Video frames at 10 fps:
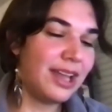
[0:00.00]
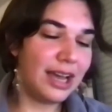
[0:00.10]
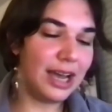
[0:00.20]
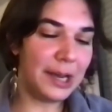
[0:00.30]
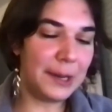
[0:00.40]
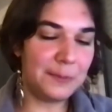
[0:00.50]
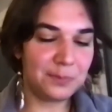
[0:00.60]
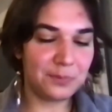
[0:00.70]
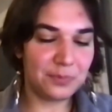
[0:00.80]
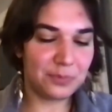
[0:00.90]

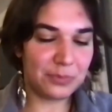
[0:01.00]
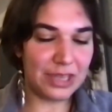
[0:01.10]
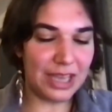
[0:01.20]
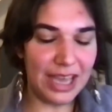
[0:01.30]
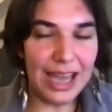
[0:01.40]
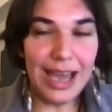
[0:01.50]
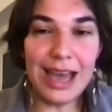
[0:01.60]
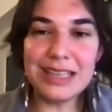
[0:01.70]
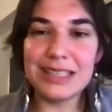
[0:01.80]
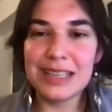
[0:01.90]
and